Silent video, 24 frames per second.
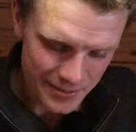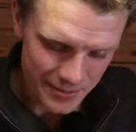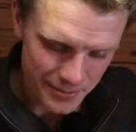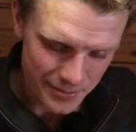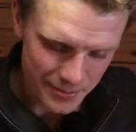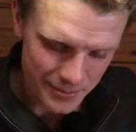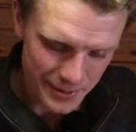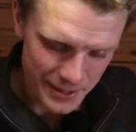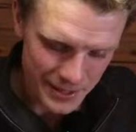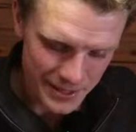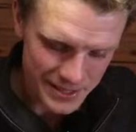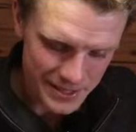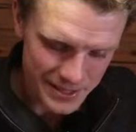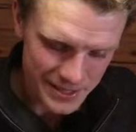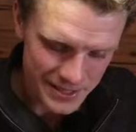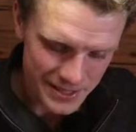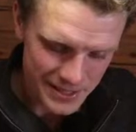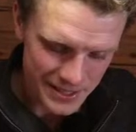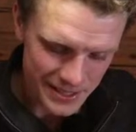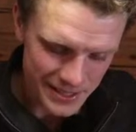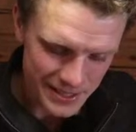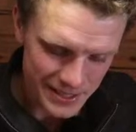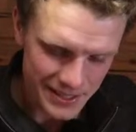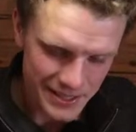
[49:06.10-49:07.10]
but
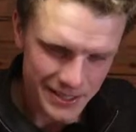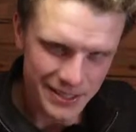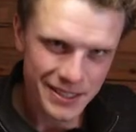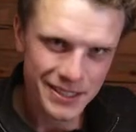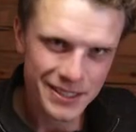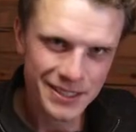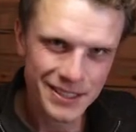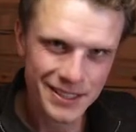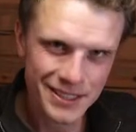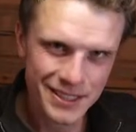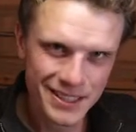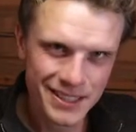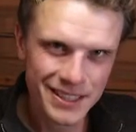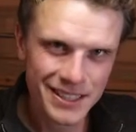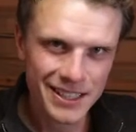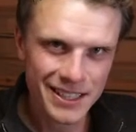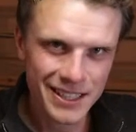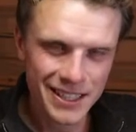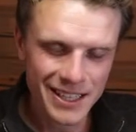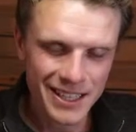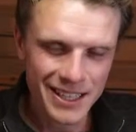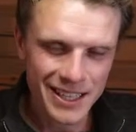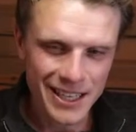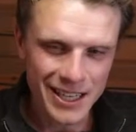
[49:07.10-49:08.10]

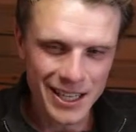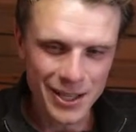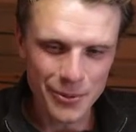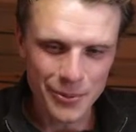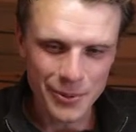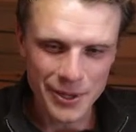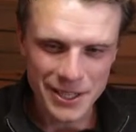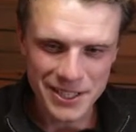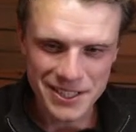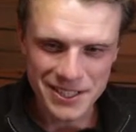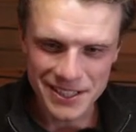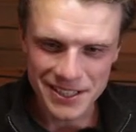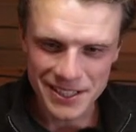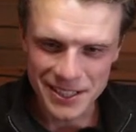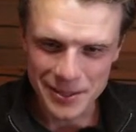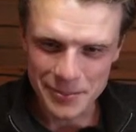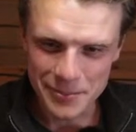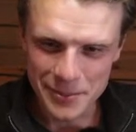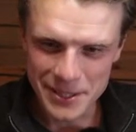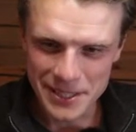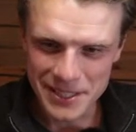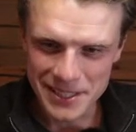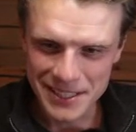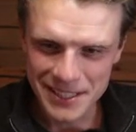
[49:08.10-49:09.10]
I'll wait a little
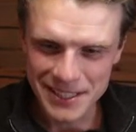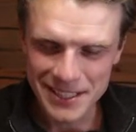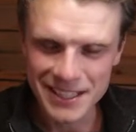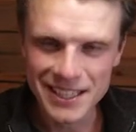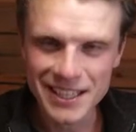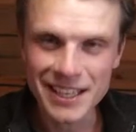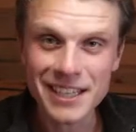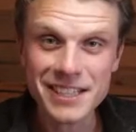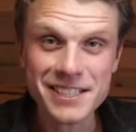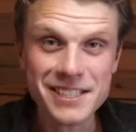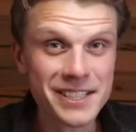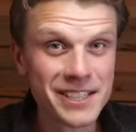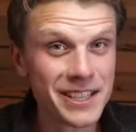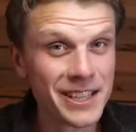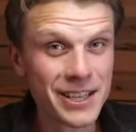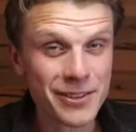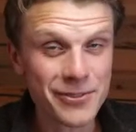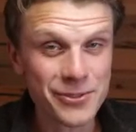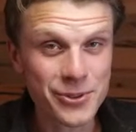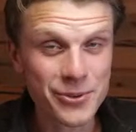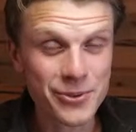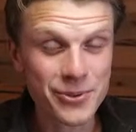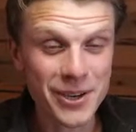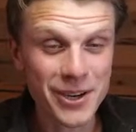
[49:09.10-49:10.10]
bit. I still have
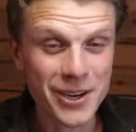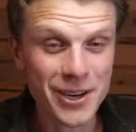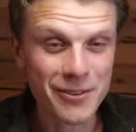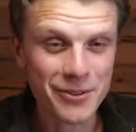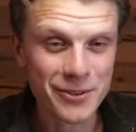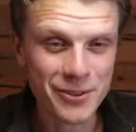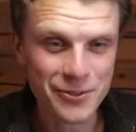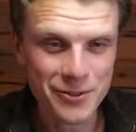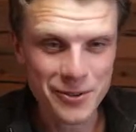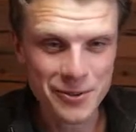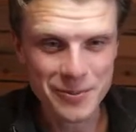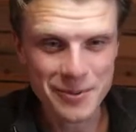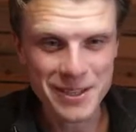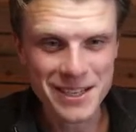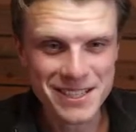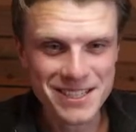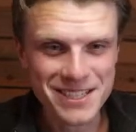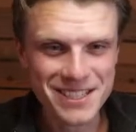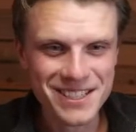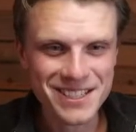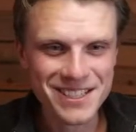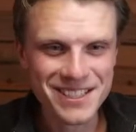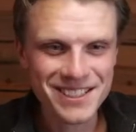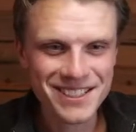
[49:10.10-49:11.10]
to recover from last
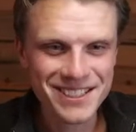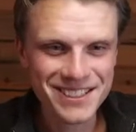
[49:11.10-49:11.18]
year.